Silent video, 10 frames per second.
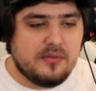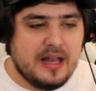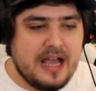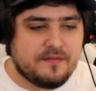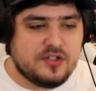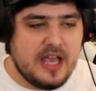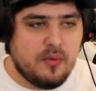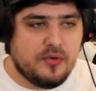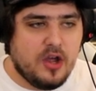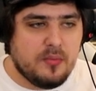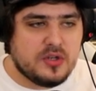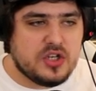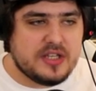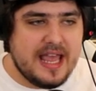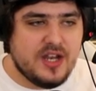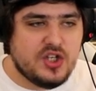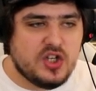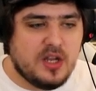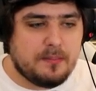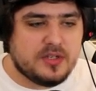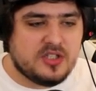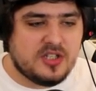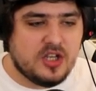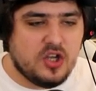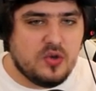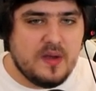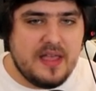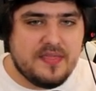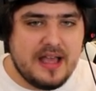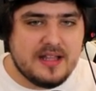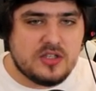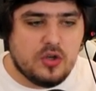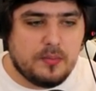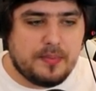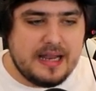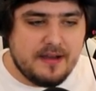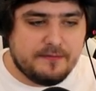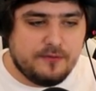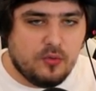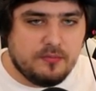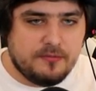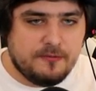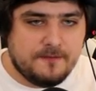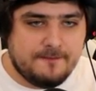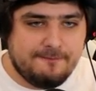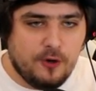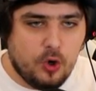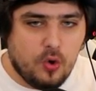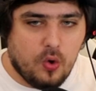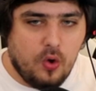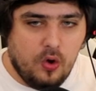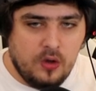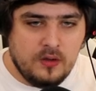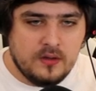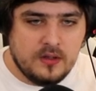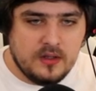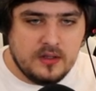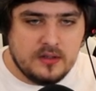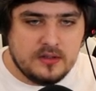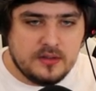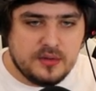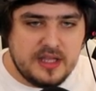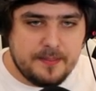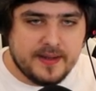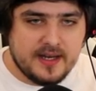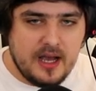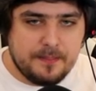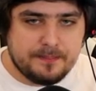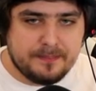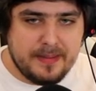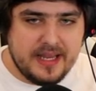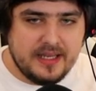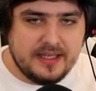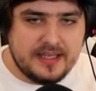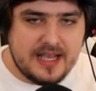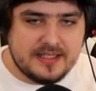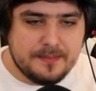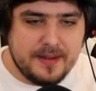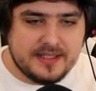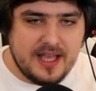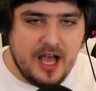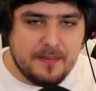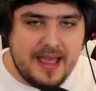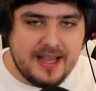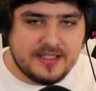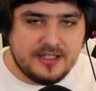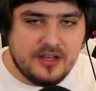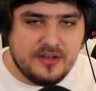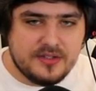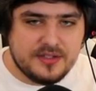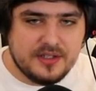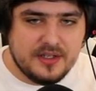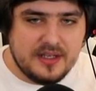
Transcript: we'll have Cheltenham, which is engine number two, and that's on platform four. Will that pick it up? Bing. Yes, it picks it up. Excellent.